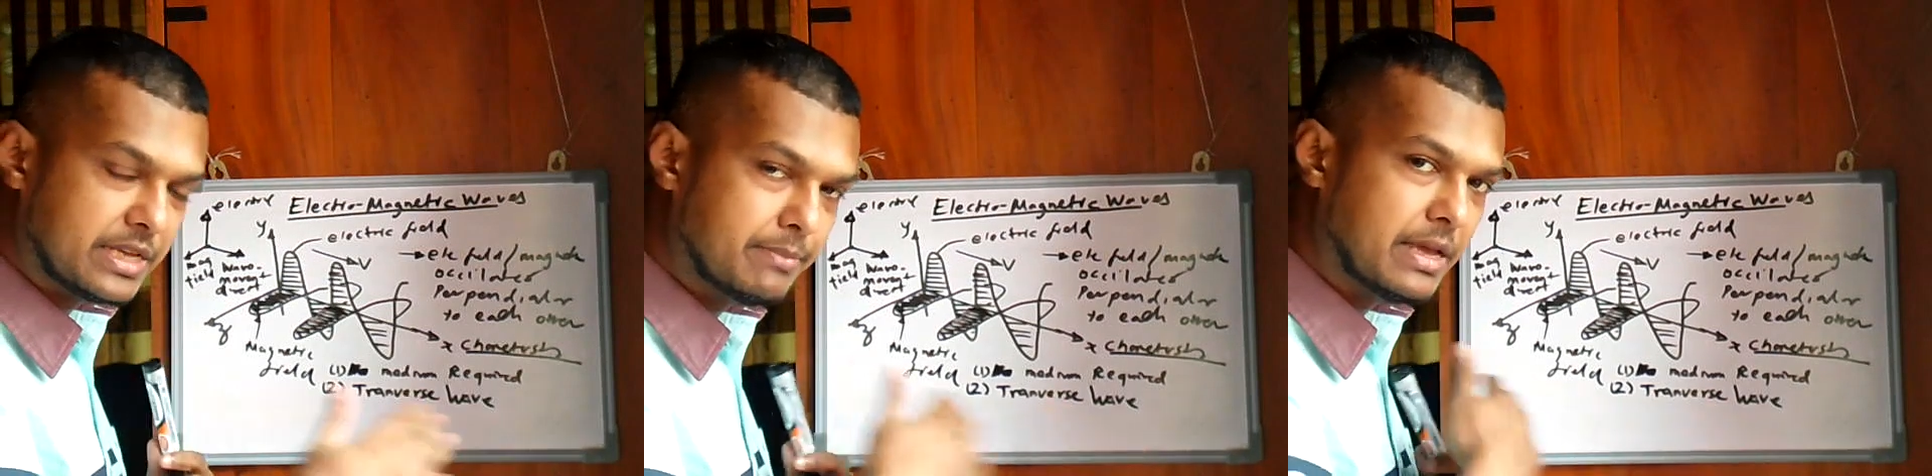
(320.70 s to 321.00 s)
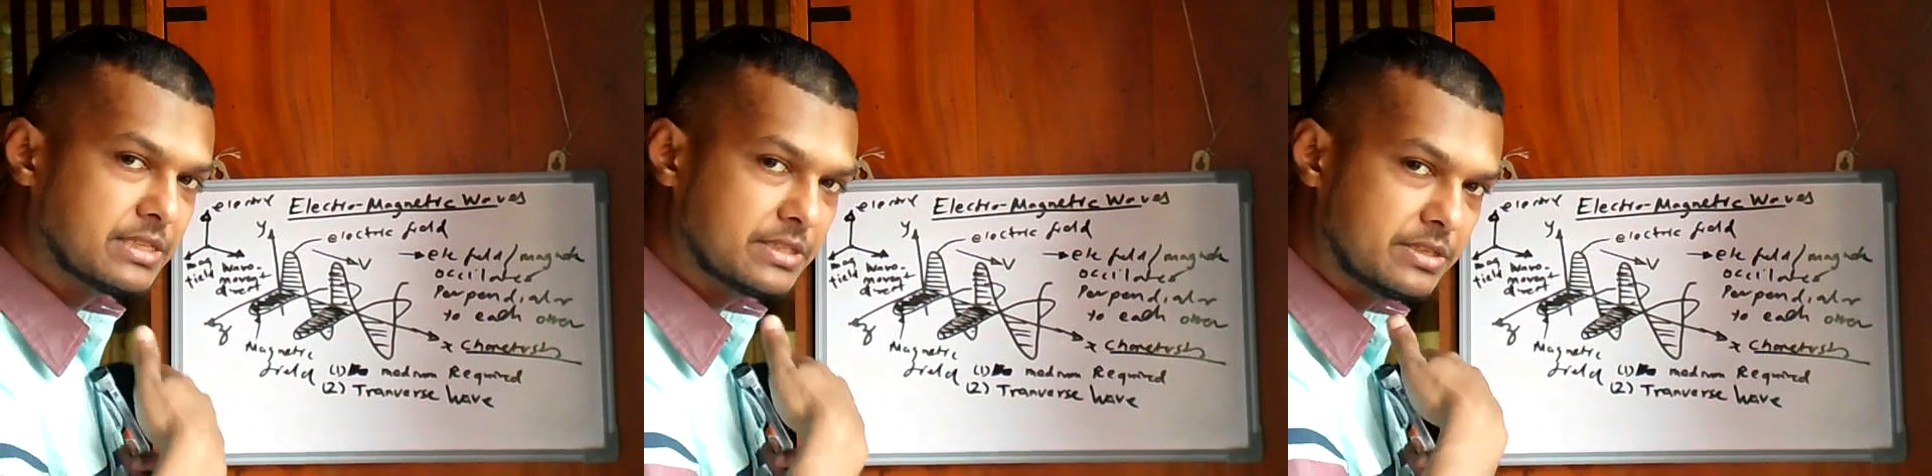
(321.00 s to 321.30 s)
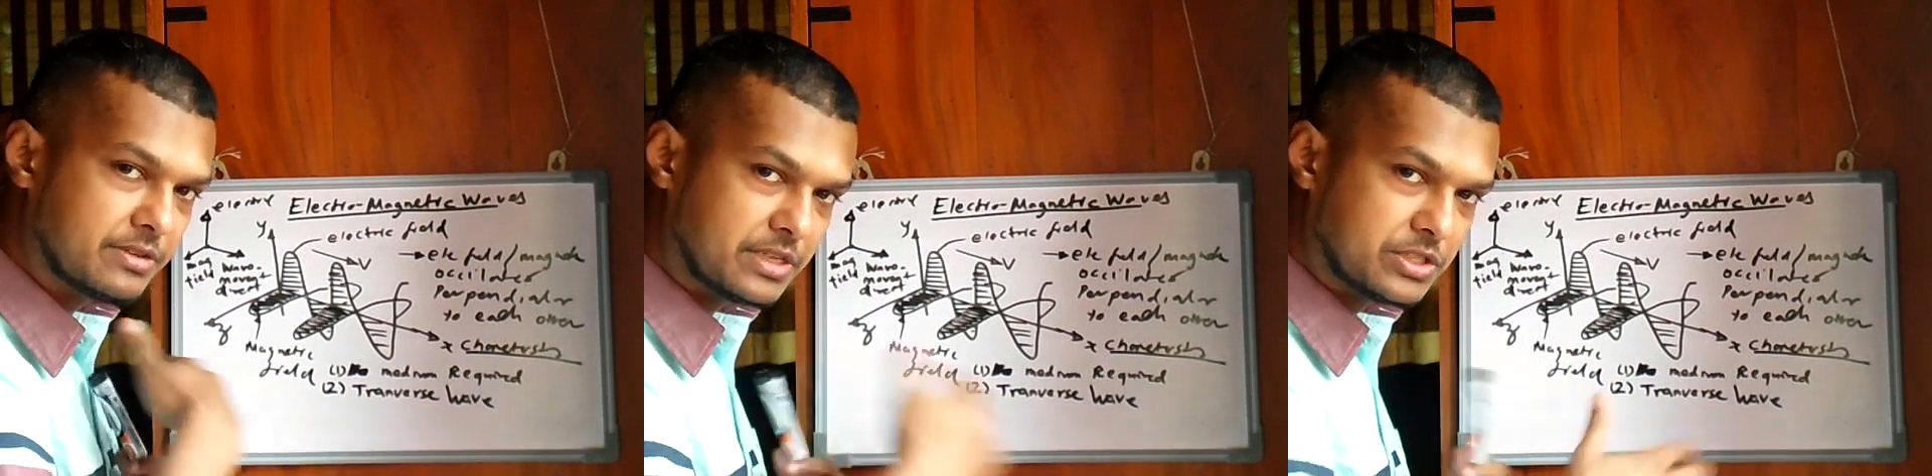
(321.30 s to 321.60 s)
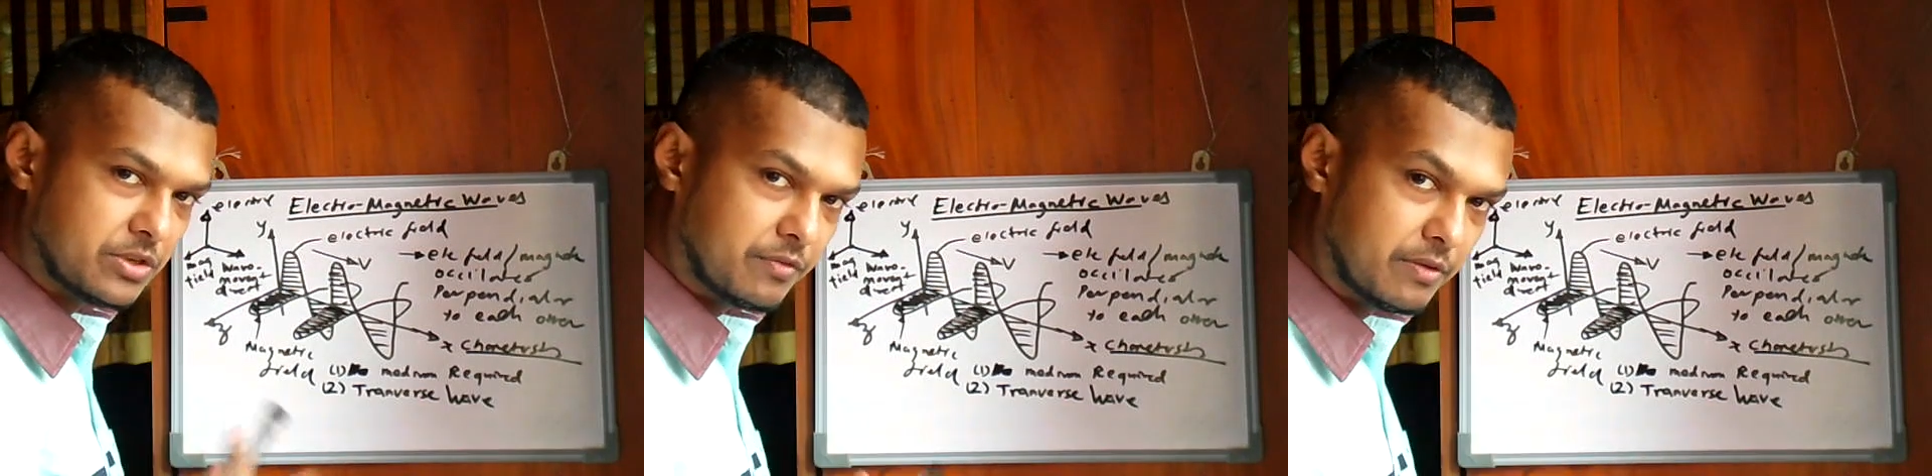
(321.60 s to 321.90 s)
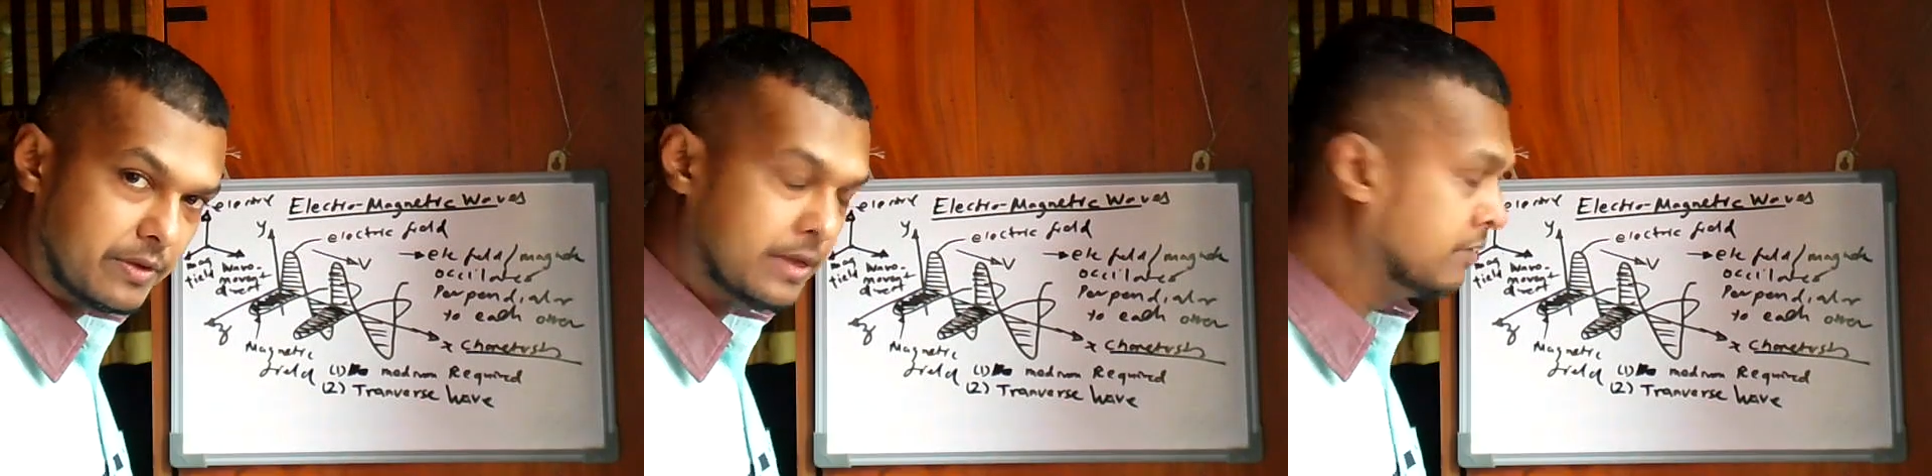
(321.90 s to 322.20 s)
as the direction of
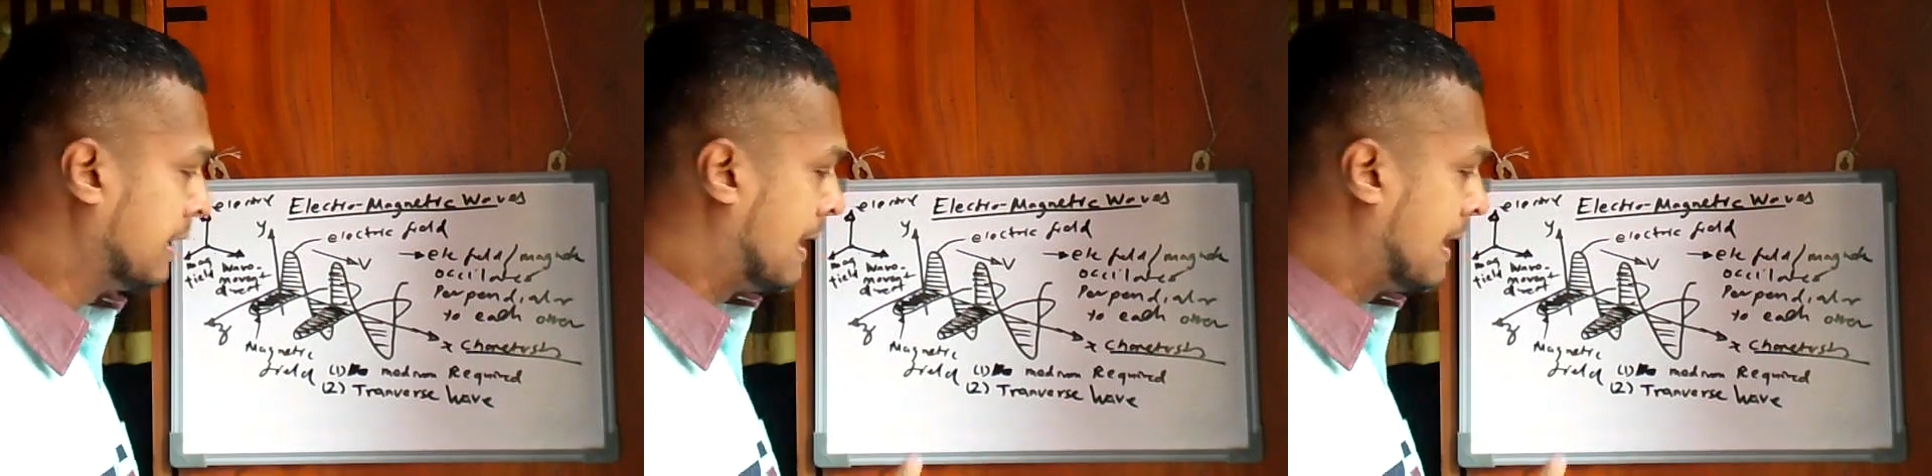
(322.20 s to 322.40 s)
the wave.